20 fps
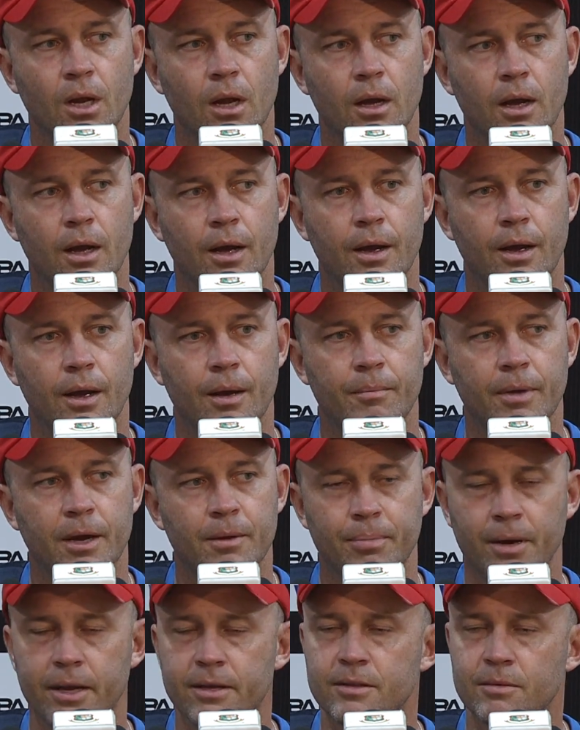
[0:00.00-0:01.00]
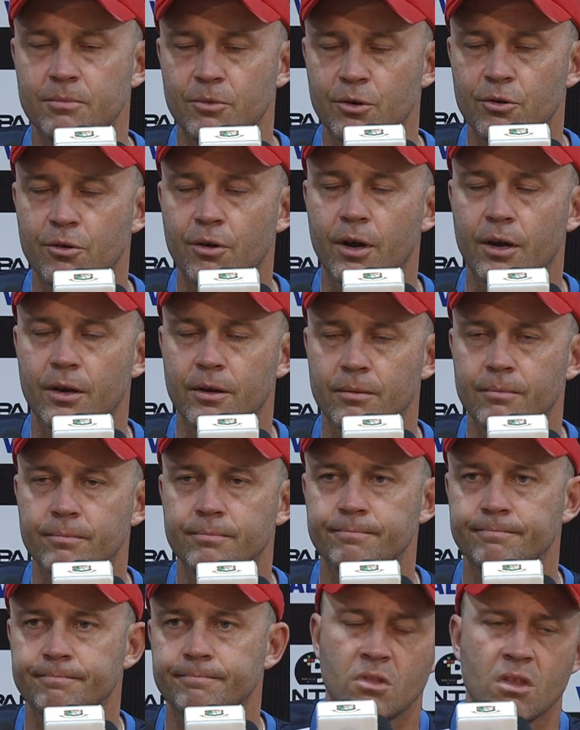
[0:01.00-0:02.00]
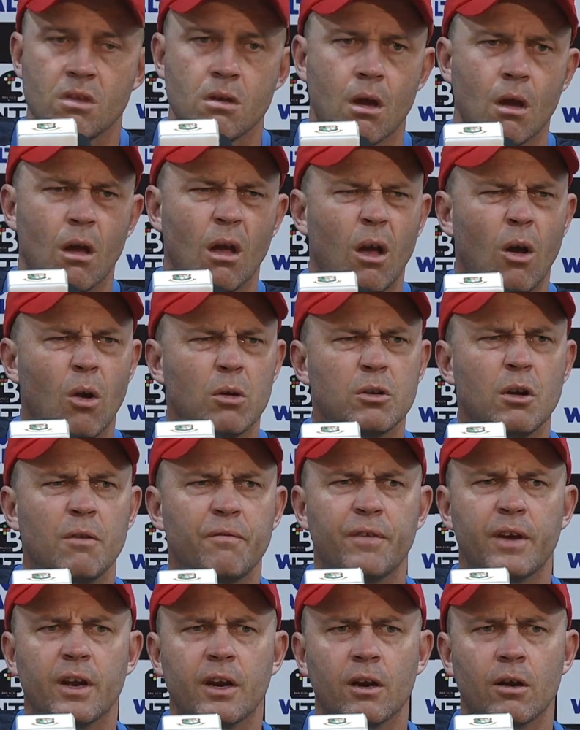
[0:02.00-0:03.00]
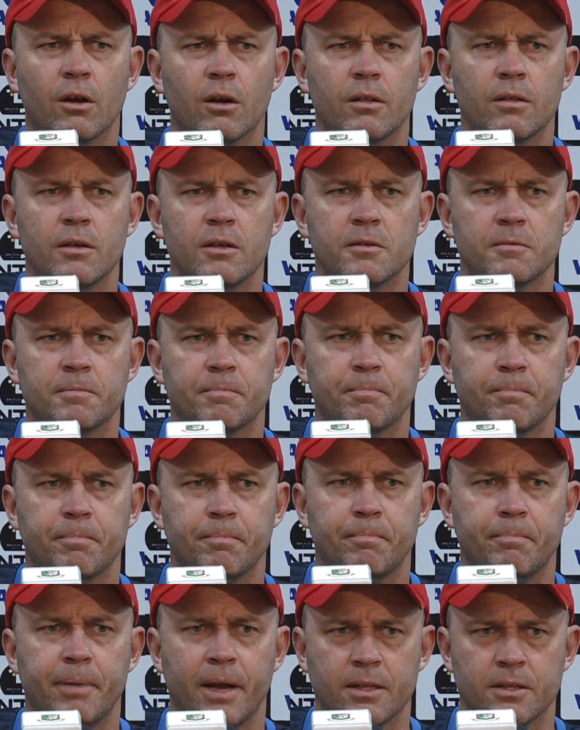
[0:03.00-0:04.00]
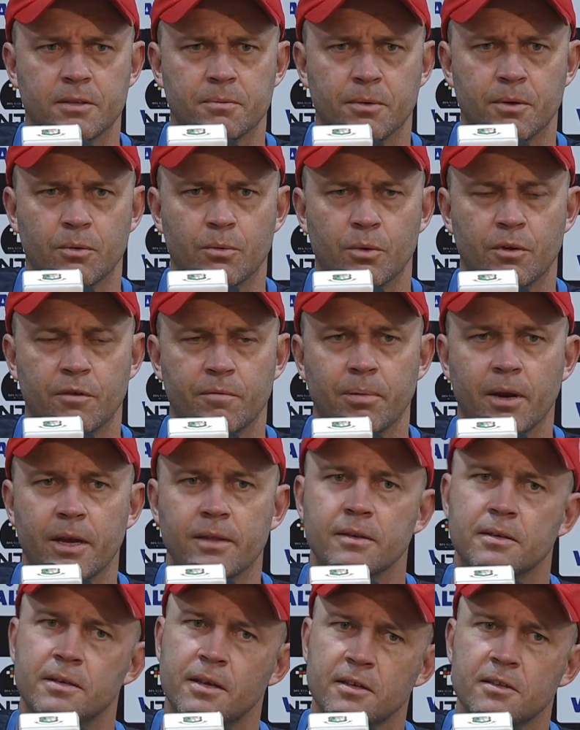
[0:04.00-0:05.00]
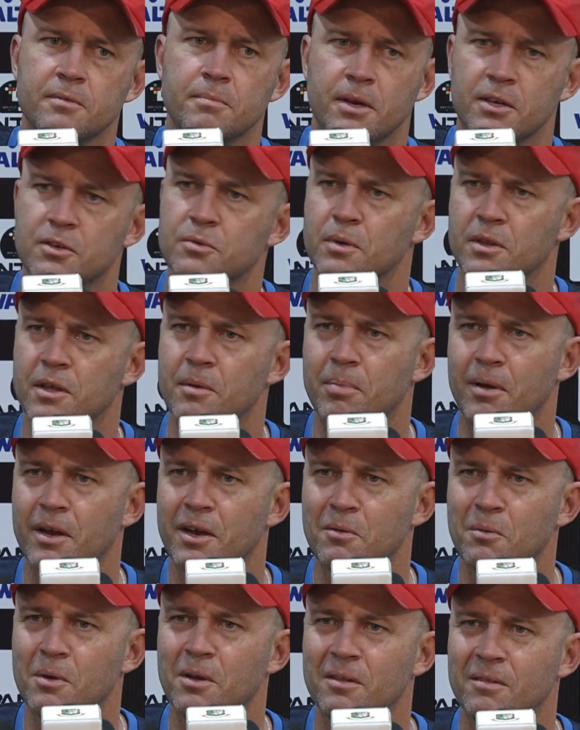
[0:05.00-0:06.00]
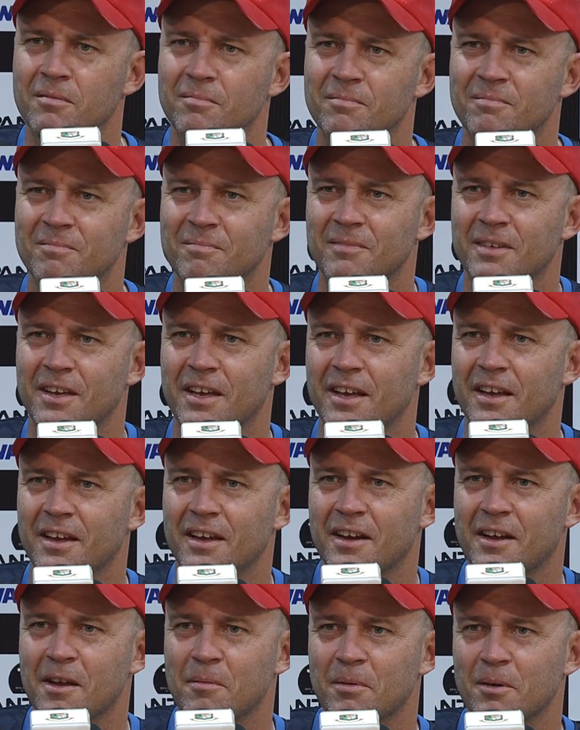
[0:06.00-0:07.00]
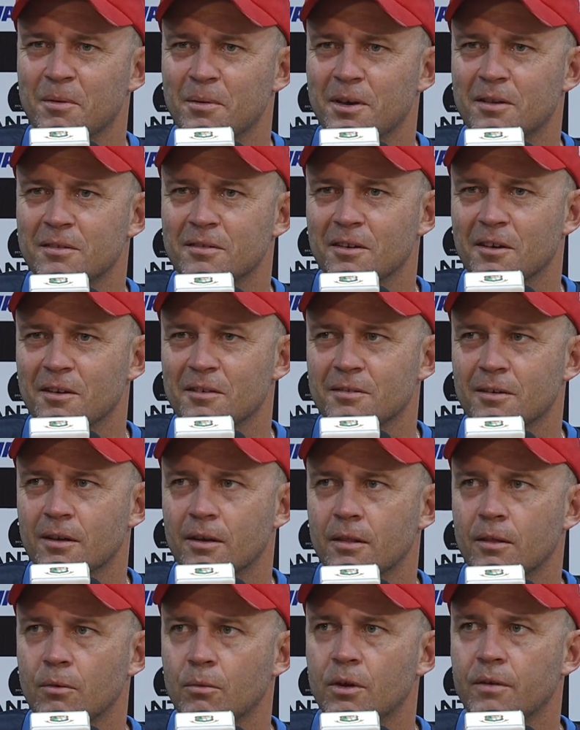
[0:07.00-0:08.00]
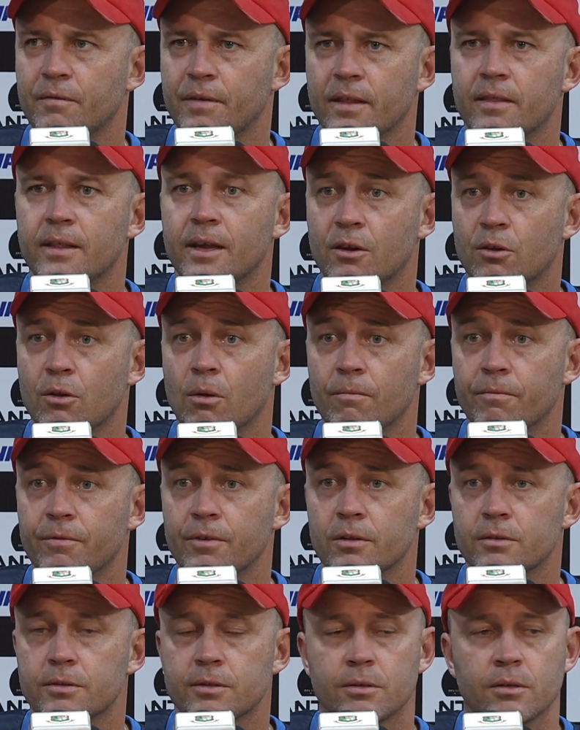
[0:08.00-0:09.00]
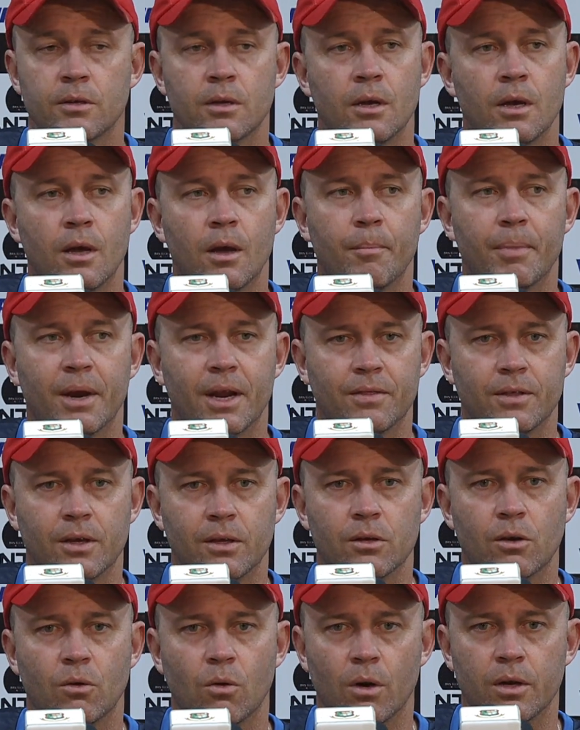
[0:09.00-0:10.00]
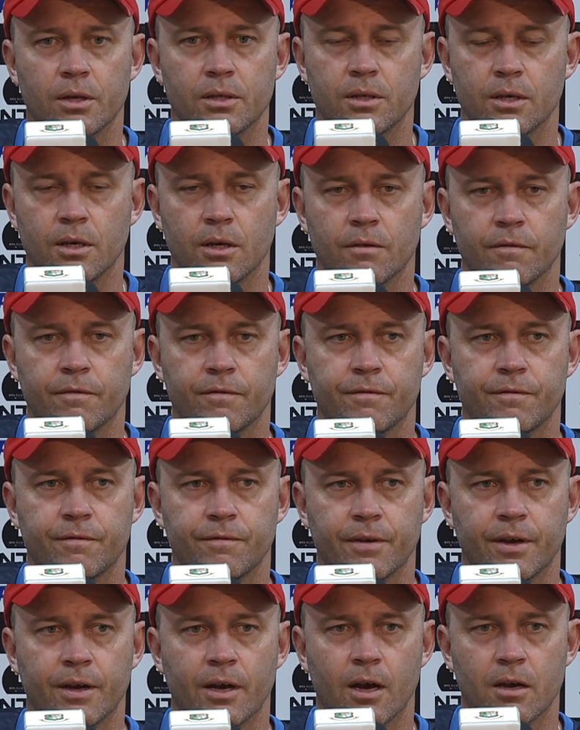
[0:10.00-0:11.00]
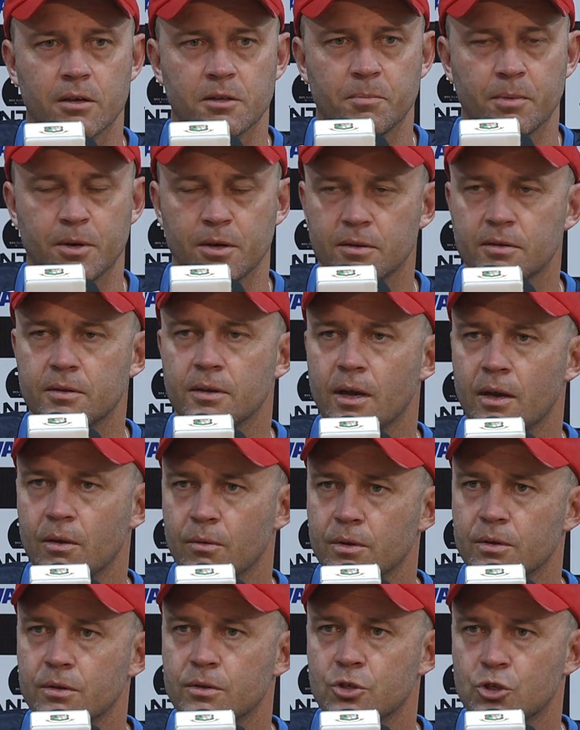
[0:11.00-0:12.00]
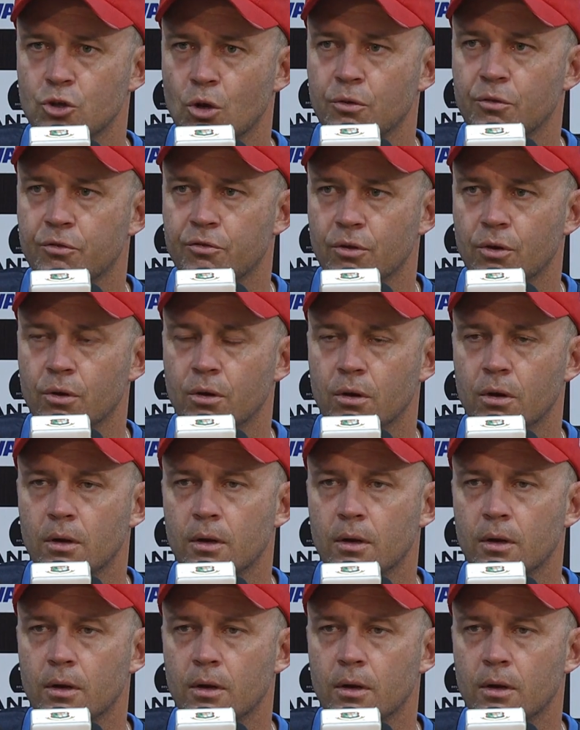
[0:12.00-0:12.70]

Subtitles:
and played some good cricket. Oh, don't forget, a lot of these batsmen would have played the test match where they played well a couple of weeks ago. So they would have had that confidence. But I think the quality of our spinners today was shone through